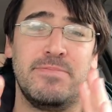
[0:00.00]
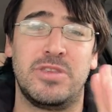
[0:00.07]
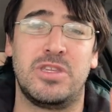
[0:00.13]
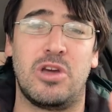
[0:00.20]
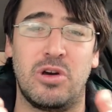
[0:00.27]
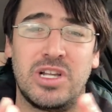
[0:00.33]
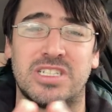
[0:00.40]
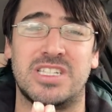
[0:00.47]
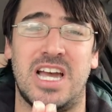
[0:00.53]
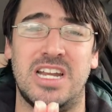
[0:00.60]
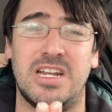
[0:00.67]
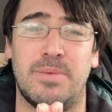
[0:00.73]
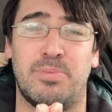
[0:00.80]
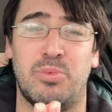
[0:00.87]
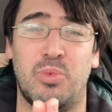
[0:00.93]
go get signed
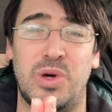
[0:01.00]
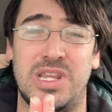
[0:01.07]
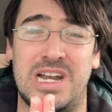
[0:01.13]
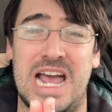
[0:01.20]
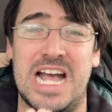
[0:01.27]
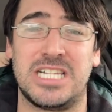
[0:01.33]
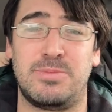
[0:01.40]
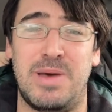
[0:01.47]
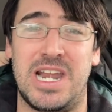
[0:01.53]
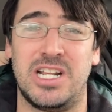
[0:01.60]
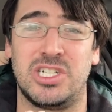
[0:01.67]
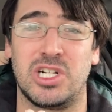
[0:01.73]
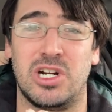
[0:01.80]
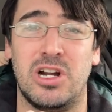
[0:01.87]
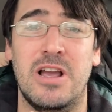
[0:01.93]
up with an ads
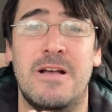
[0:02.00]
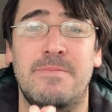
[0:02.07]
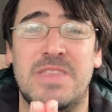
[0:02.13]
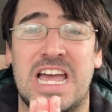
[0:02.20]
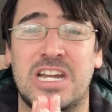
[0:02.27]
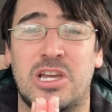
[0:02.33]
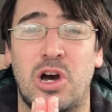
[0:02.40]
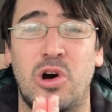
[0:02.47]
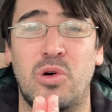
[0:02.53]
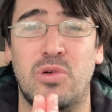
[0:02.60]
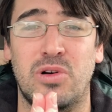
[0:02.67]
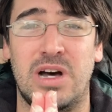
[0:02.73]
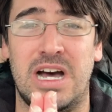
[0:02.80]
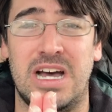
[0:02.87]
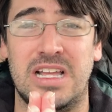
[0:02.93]
manager and go
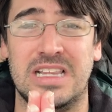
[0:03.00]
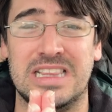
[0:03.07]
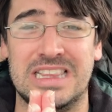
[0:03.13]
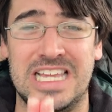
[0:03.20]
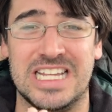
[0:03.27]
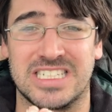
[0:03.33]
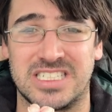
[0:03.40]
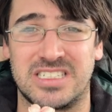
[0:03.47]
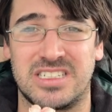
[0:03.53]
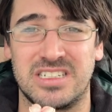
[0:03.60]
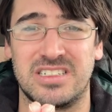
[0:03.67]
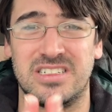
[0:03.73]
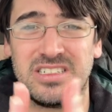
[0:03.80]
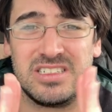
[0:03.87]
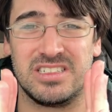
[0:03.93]
list
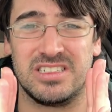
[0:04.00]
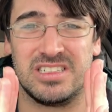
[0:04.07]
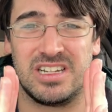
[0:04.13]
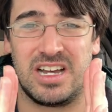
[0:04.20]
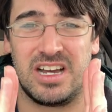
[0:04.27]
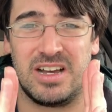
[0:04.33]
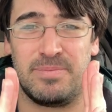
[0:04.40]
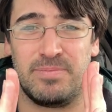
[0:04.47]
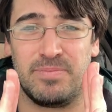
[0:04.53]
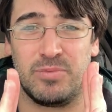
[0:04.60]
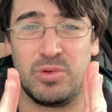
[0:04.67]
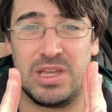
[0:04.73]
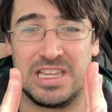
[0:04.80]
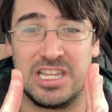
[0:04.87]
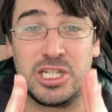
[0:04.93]

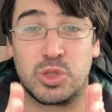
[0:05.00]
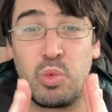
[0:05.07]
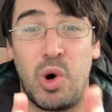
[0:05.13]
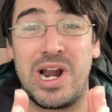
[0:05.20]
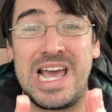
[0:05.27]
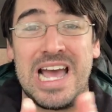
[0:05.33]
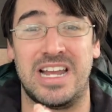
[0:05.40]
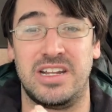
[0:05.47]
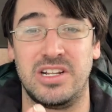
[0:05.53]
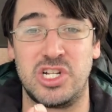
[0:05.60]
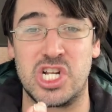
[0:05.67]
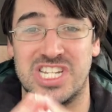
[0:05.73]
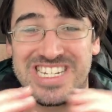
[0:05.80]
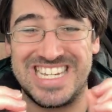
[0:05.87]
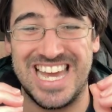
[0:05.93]
at least one ad.
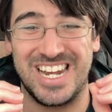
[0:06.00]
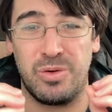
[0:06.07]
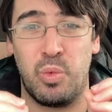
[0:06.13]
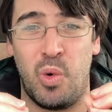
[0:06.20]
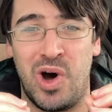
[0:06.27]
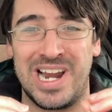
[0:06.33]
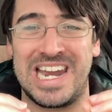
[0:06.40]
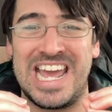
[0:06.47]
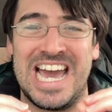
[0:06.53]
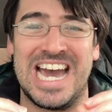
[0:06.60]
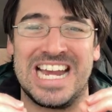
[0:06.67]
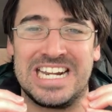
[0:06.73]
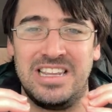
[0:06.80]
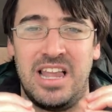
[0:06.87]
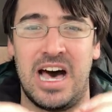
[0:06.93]
Just get one
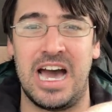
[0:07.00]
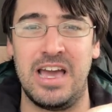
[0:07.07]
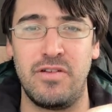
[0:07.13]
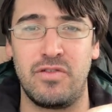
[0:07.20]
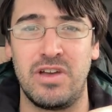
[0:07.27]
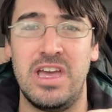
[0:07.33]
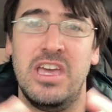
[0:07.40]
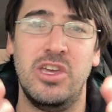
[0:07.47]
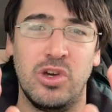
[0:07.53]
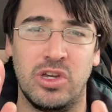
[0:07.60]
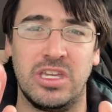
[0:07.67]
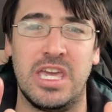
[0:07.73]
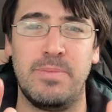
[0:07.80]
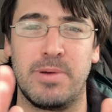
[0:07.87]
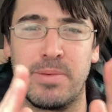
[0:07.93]
ad live. You can
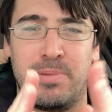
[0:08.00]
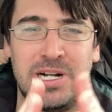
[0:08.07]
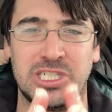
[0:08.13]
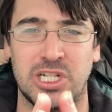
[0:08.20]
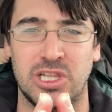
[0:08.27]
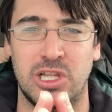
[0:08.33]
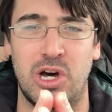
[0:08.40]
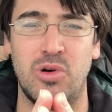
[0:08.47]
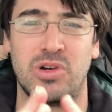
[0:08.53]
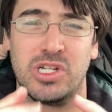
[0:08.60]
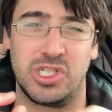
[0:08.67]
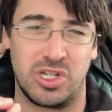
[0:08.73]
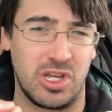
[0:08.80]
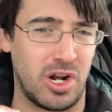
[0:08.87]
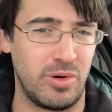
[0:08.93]
keep your budget low because
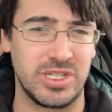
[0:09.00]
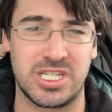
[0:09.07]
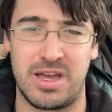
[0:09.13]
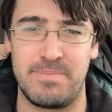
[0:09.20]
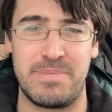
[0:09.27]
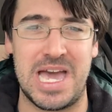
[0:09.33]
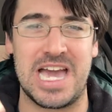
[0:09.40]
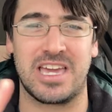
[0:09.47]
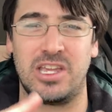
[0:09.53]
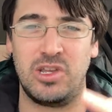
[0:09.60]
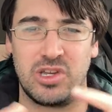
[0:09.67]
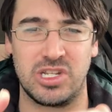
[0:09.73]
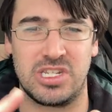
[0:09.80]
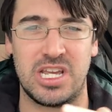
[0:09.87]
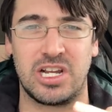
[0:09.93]
you can always come back and you
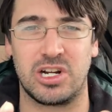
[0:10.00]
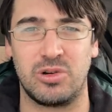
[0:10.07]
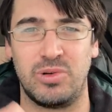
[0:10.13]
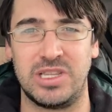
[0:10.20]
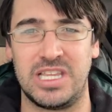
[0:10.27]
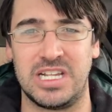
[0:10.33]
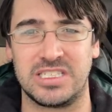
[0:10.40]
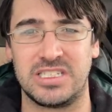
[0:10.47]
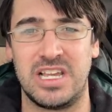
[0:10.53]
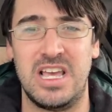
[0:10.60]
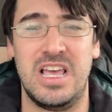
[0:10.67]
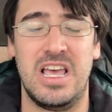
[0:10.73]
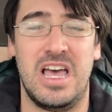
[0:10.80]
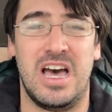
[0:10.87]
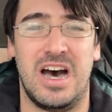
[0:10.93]
can tinker with this.
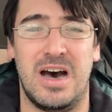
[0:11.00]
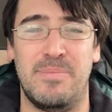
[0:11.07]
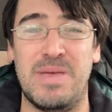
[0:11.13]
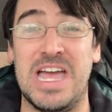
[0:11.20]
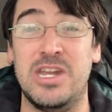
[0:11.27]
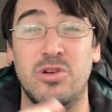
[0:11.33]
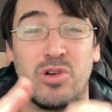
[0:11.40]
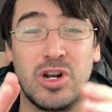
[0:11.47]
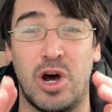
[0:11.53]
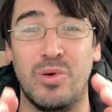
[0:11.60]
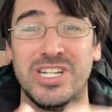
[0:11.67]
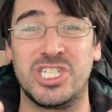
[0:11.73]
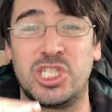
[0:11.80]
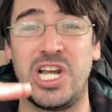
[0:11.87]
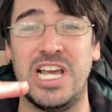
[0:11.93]
And you can
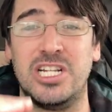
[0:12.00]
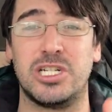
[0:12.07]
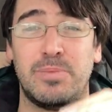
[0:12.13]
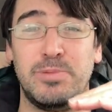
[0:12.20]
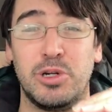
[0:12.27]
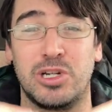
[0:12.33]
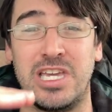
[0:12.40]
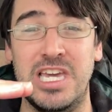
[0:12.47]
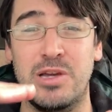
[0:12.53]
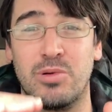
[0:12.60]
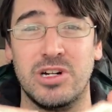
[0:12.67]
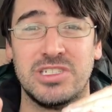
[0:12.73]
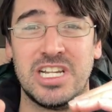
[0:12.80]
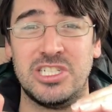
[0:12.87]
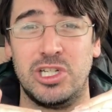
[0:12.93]
always change up your
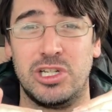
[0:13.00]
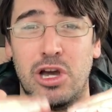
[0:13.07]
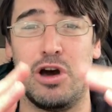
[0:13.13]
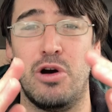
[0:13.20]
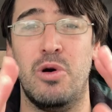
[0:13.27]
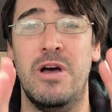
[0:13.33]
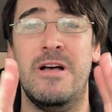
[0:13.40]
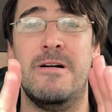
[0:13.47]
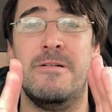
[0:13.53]
keywords as you go.